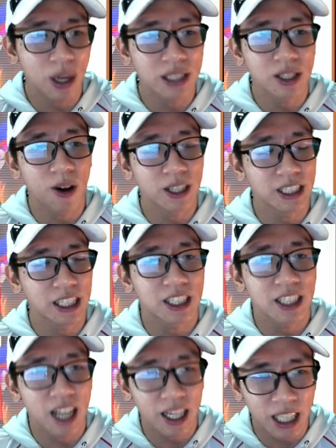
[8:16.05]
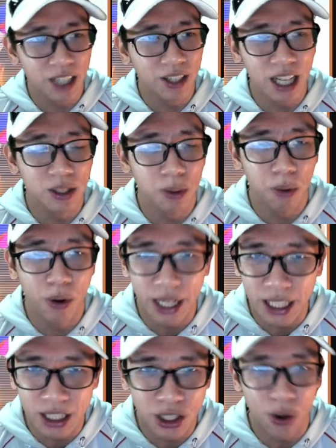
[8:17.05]
As long as it's Sunny, you get to
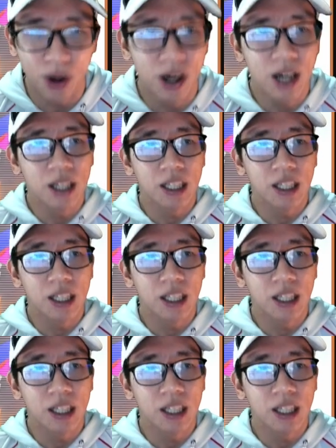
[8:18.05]
raise your